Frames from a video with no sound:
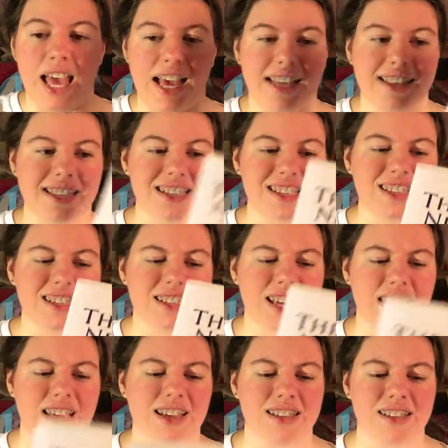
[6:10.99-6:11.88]
And this is
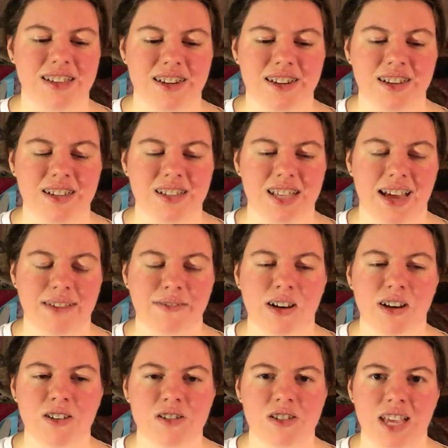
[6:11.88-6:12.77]
a series that
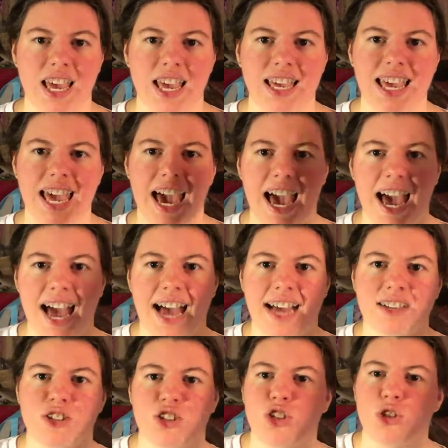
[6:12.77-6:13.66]
follows a
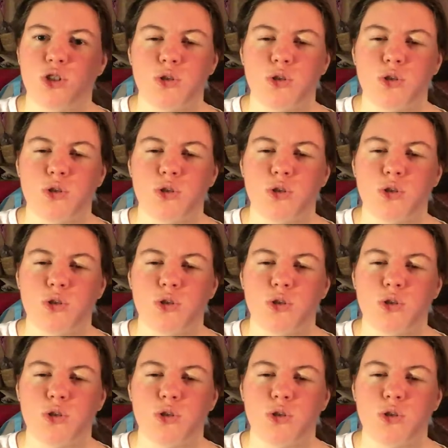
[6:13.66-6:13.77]
cat